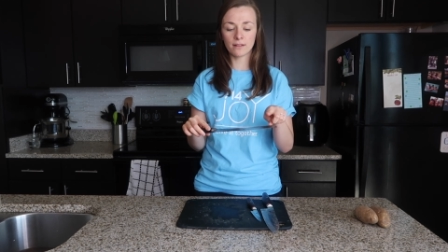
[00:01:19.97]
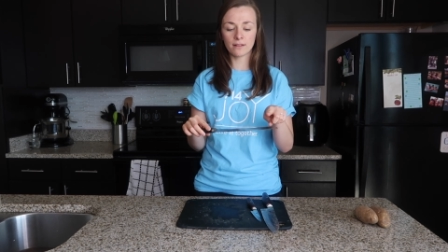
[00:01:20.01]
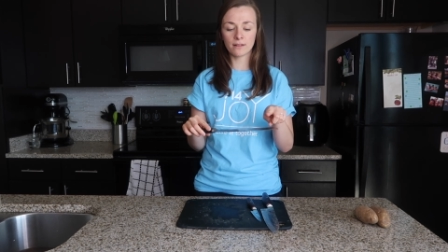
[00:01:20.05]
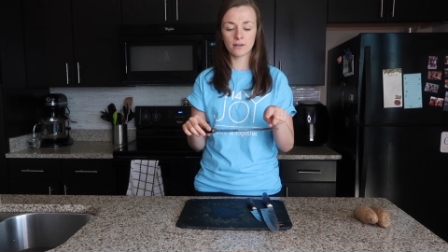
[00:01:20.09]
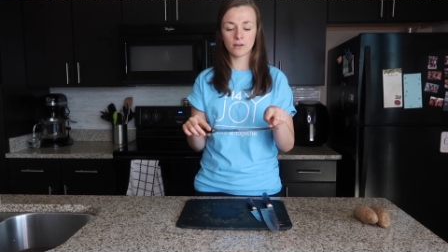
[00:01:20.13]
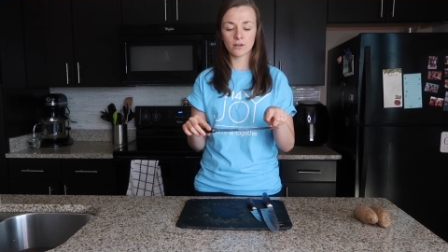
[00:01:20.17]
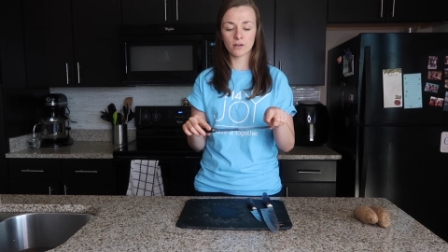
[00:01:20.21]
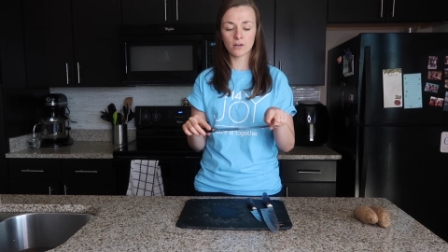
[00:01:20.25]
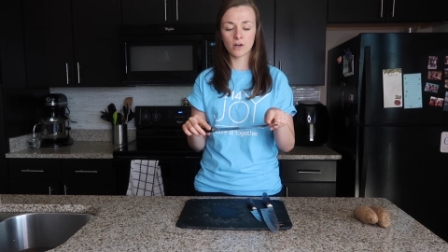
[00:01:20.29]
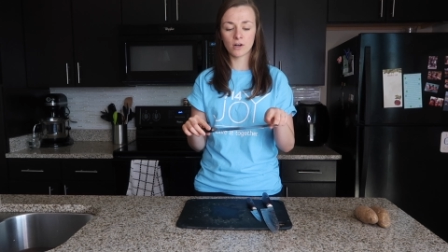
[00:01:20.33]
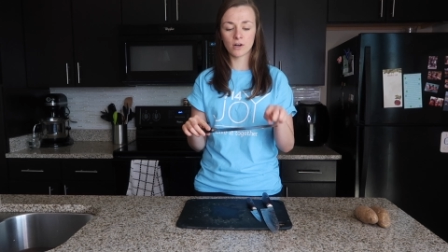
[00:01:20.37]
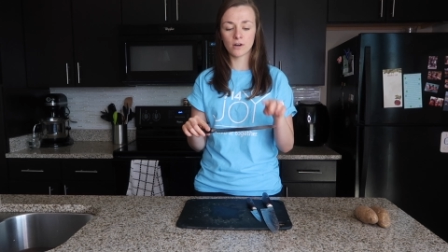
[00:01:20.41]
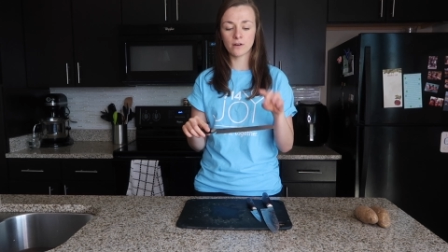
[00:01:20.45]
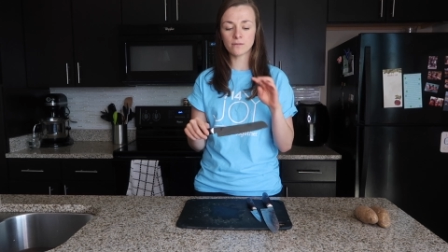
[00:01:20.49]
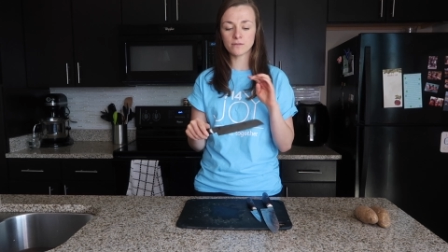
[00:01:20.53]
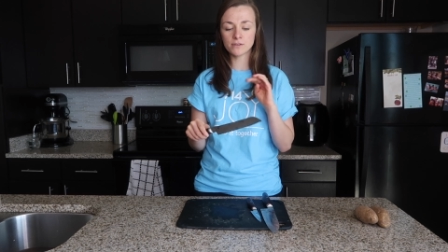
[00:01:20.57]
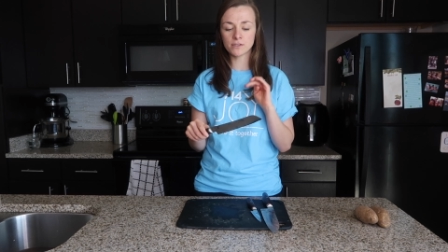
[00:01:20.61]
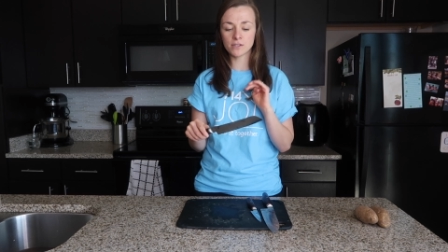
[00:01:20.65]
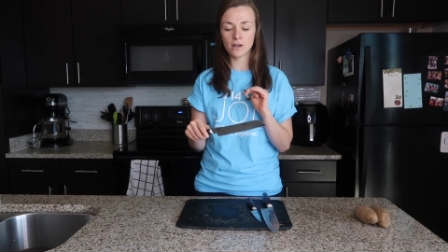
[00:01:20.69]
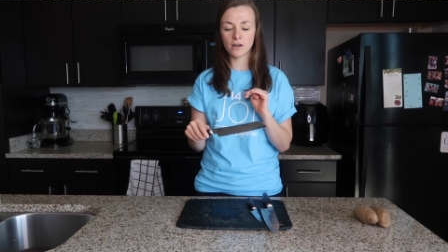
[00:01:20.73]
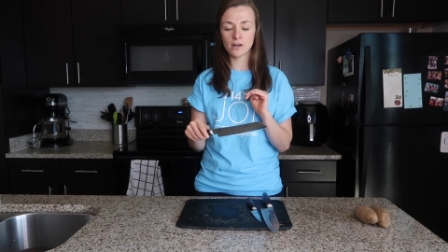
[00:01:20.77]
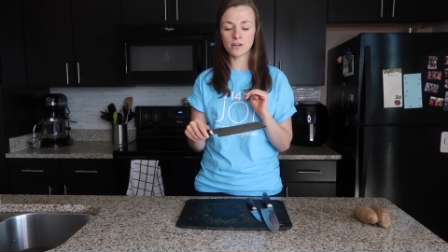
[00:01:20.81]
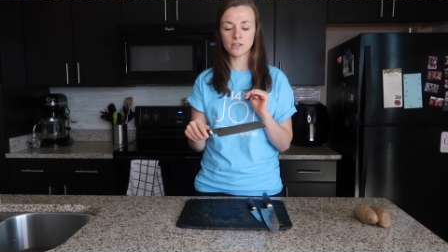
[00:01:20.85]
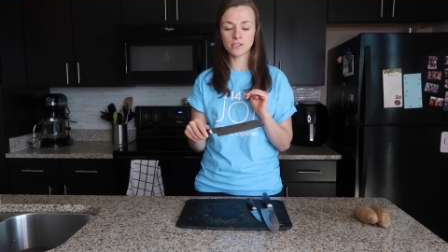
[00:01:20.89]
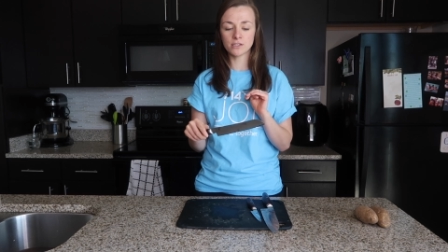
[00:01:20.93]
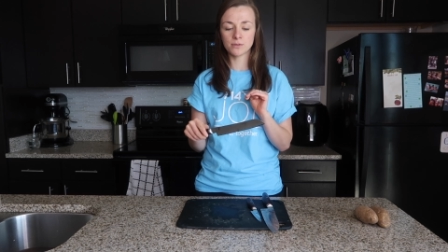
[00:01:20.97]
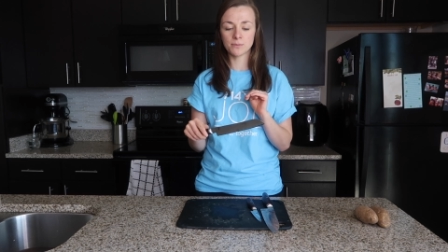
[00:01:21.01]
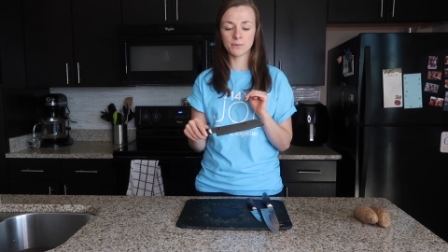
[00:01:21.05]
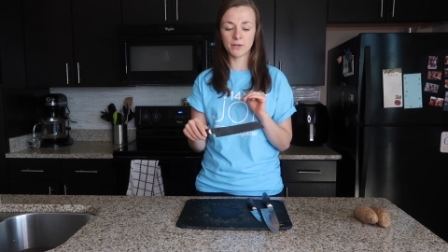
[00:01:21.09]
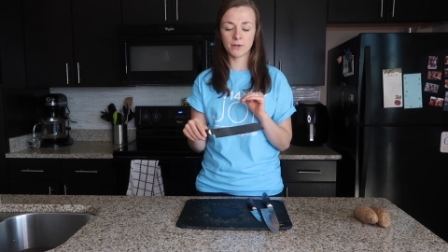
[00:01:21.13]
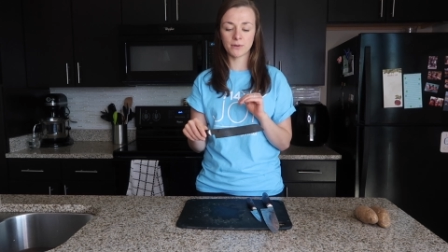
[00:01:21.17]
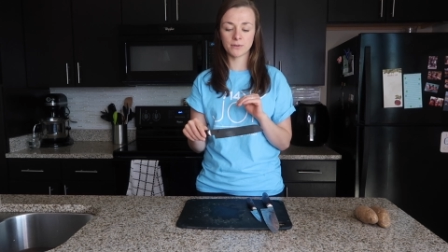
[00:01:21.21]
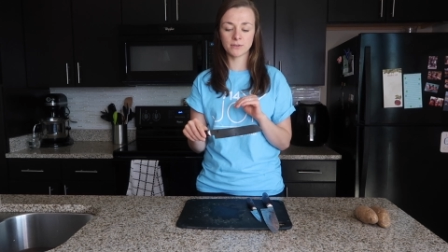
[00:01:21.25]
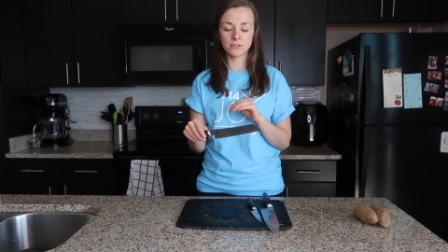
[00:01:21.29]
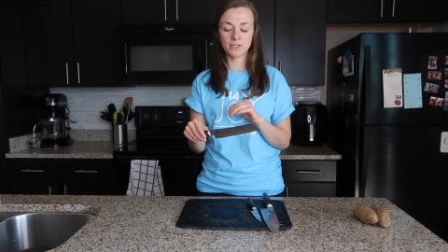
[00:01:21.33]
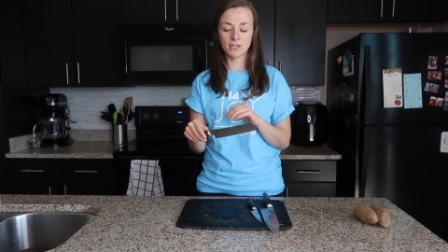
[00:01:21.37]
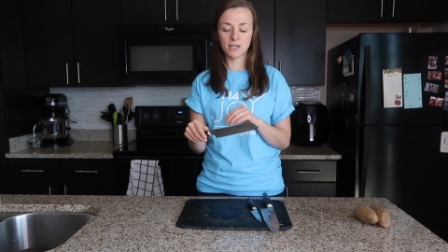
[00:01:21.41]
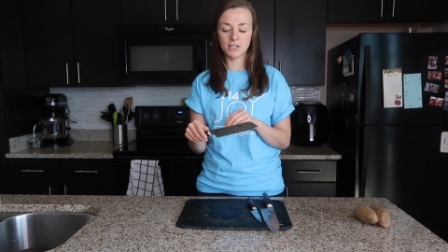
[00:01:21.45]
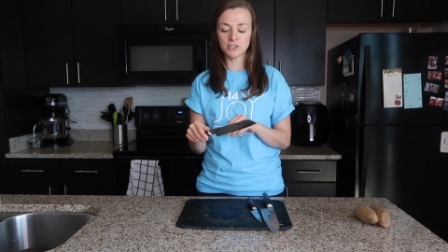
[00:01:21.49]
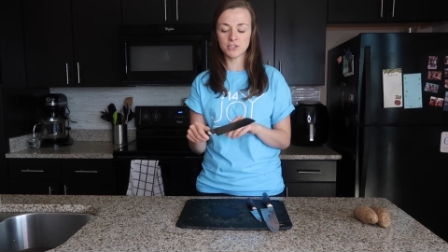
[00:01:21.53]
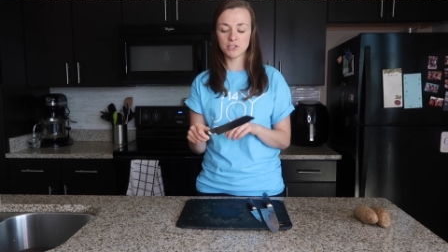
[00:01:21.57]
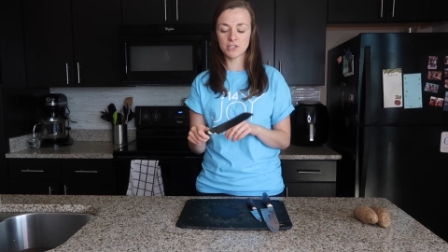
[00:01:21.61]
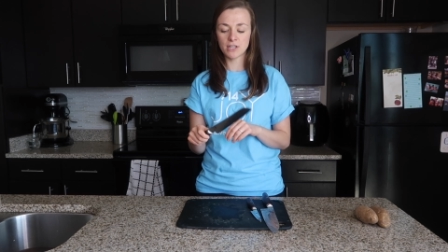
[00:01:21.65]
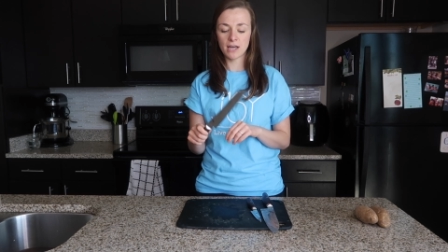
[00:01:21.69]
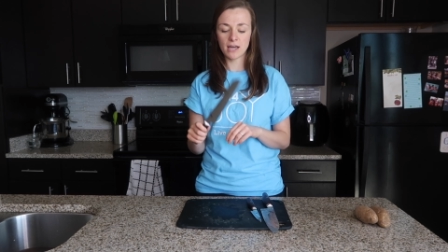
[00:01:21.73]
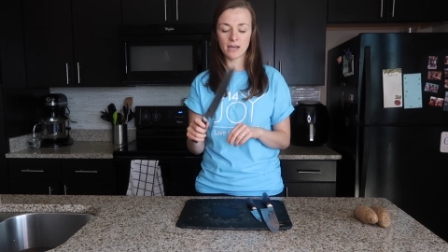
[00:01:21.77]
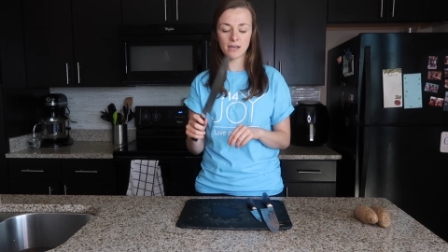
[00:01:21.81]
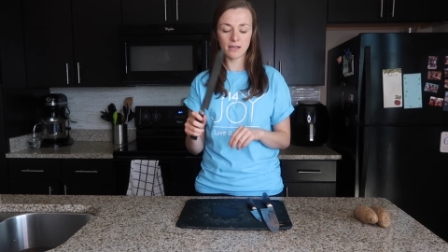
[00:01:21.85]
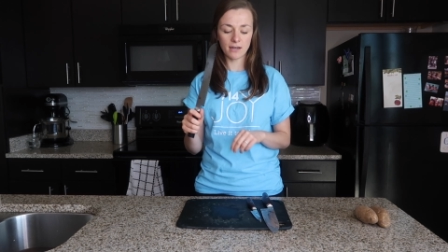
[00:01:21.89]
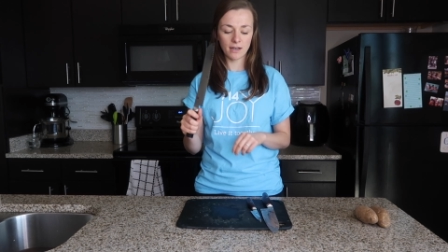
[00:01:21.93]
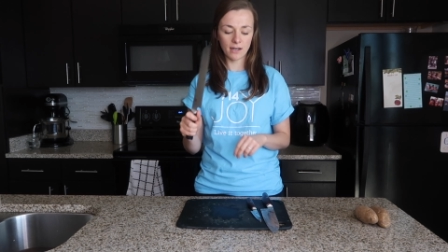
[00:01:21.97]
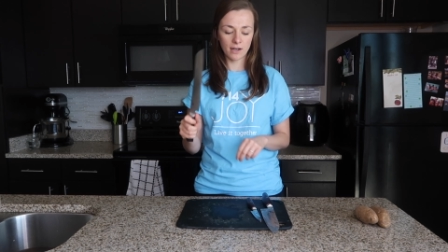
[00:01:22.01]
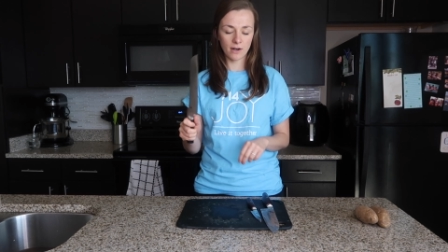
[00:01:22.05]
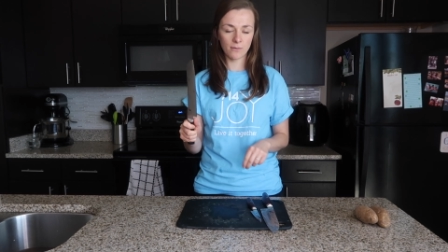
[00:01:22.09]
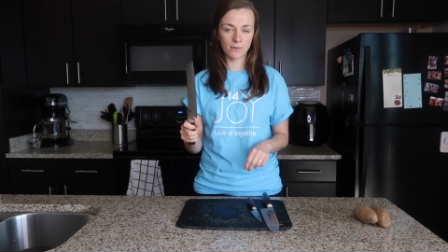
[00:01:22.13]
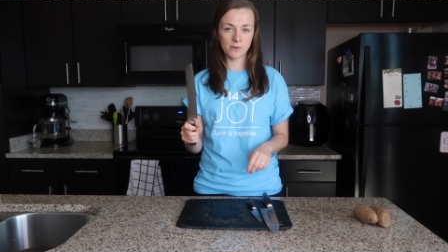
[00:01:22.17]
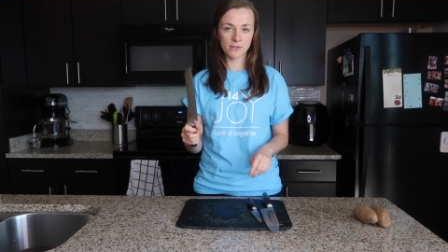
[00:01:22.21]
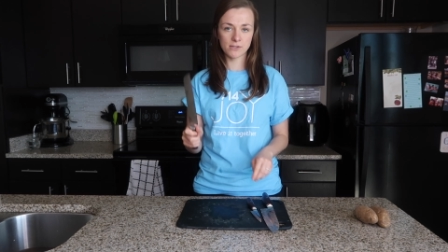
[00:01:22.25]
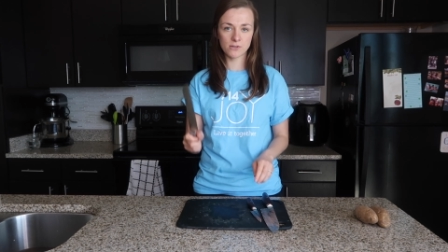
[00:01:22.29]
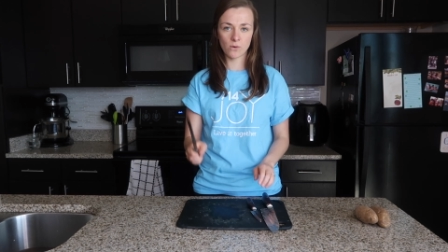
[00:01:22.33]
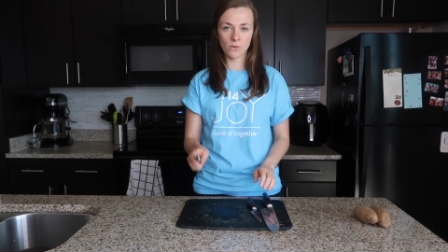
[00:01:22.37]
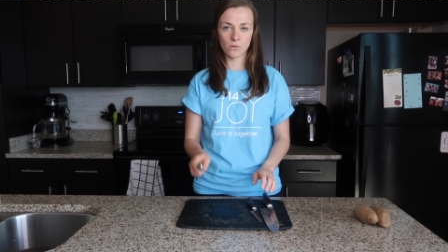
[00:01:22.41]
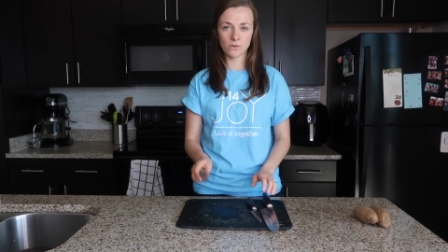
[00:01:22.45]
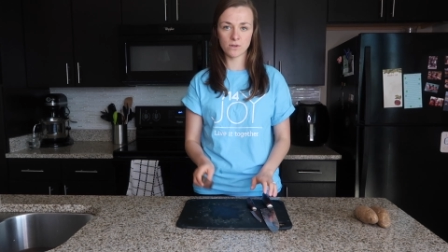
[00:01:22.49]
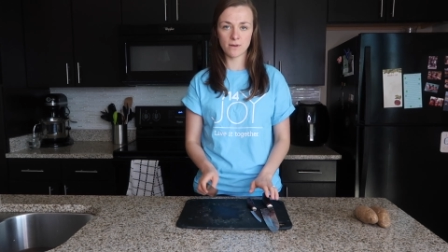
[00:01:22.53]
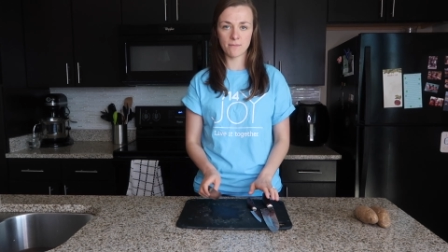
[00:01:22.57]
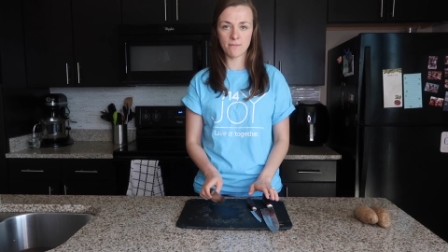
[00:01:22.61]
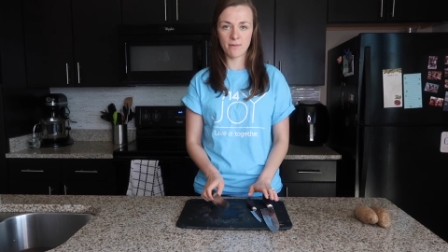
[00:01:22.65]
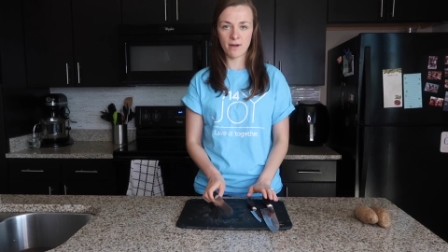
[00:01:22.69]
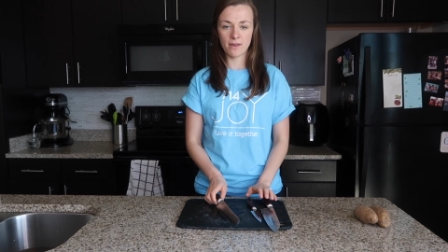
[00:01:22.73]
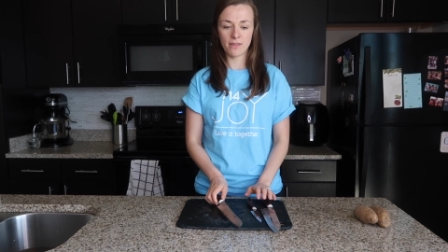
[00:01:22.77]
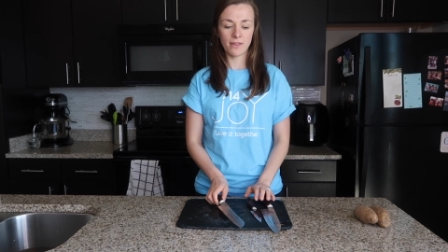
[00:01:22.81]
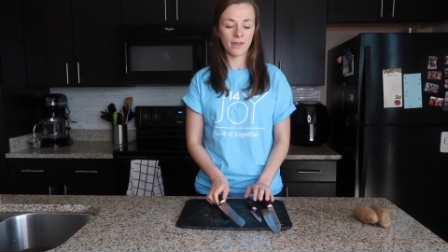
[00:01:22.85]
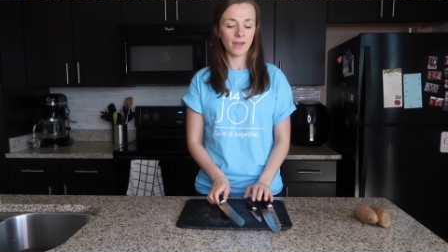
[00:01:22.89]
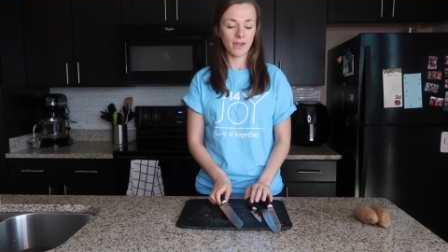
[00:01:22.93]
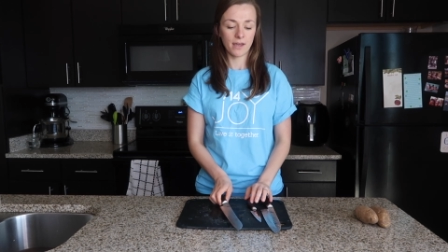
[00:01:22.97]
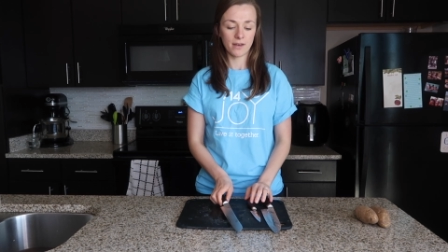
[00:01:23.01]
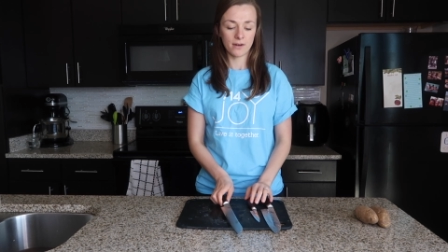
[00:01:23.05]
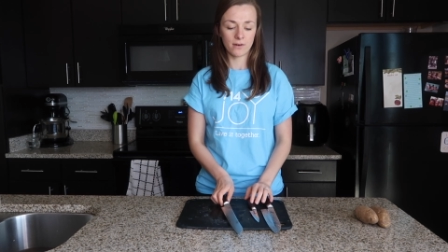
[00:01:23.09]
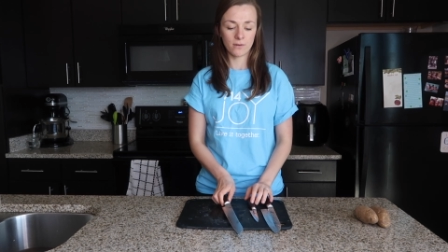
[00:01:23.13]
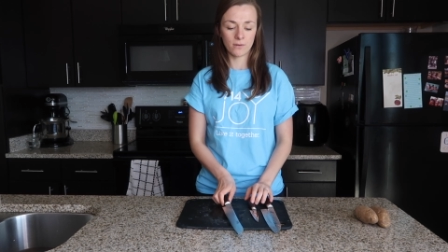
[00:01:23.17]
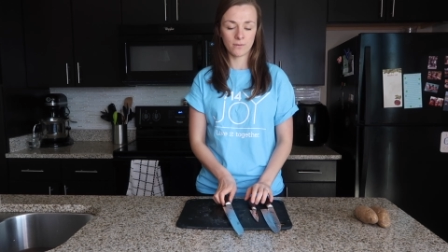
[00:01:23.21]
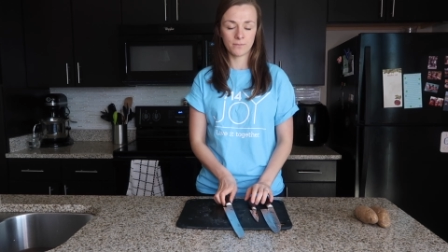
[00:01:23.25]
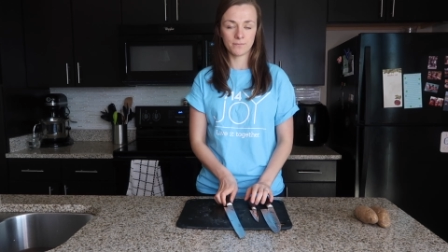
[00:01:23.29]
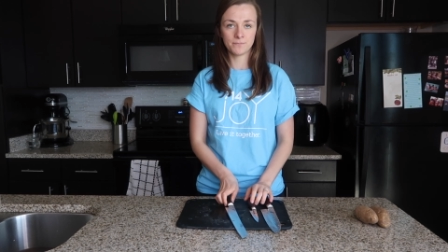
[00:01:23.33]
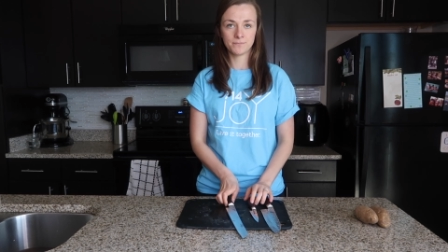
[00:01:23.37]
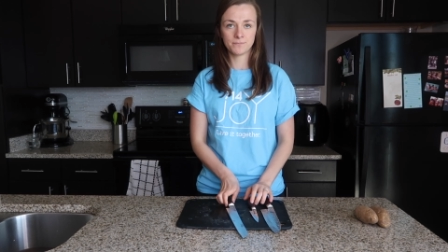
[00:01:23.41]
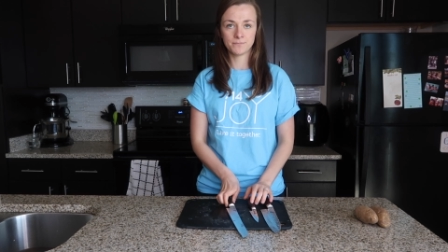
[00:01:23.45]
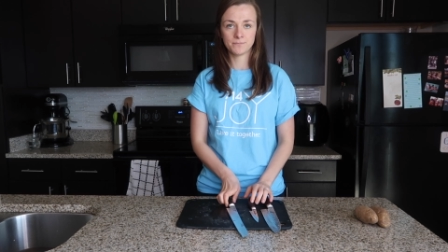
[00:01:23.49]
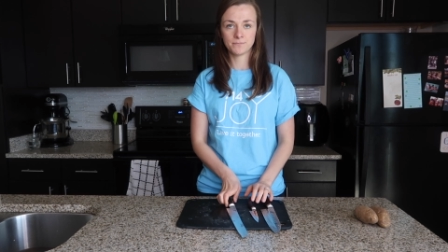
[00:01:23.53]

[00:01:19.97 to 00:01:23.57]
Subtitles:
little curves are so we don't touch that, and always hold it by the handle.